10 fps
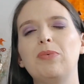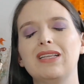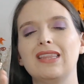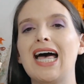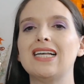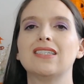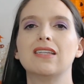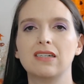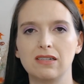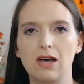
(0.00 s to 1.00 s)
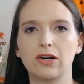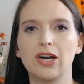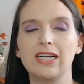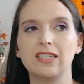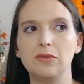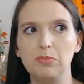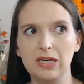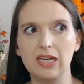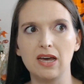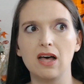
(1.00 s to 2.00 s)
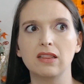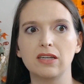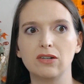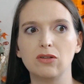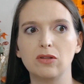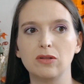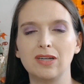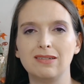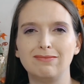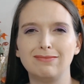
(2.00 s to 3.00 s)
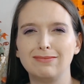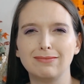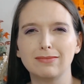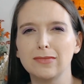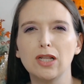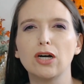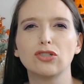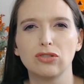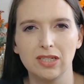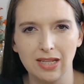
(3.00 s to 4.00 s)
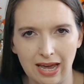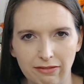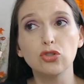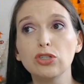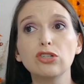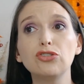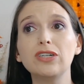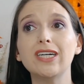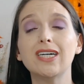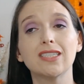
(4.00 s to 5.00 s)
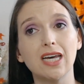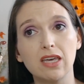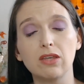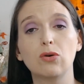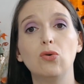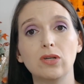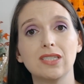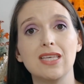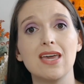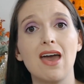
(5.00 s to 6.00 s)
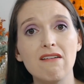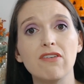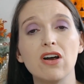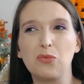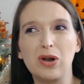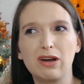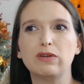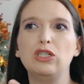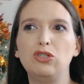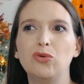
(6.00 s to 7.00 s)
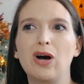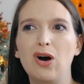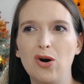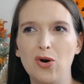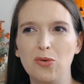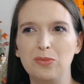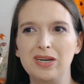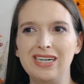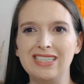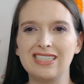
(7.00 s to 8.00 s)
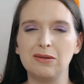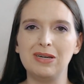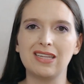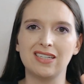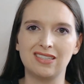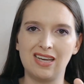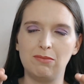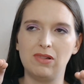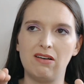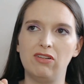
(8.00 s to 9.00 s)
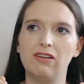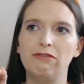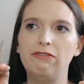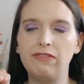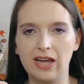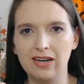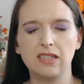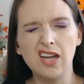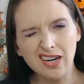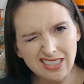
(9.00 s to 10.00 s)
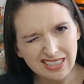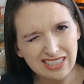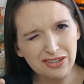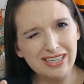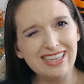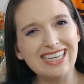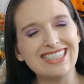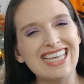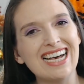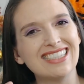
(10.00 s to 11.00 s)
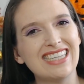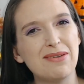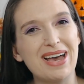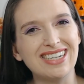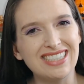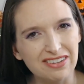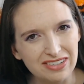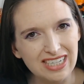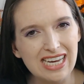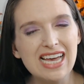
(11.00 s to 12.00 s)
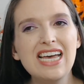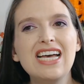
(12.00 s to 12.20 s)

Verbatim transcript: it last a little longer and to be a little larger than life. Trick or treating is like the coolest thing ever. Whatever you do at home needs to be at the same level of fun. Not necessarily the exact same activity,